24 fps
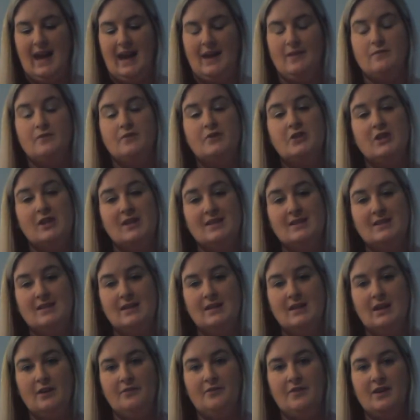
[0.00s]
have just
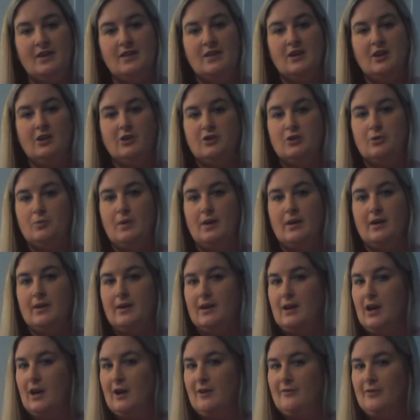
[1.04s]
enough in there to where
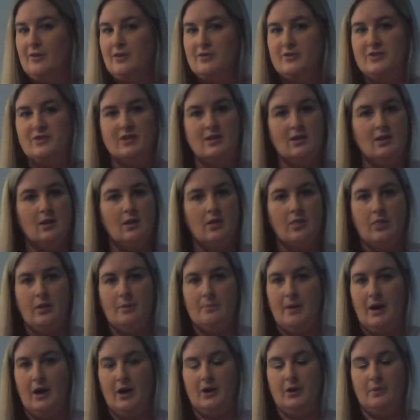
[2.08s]
it covers the
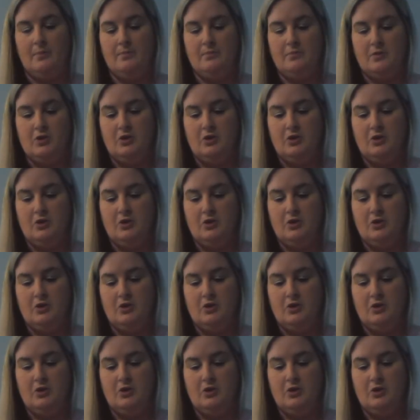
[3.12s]
bottom.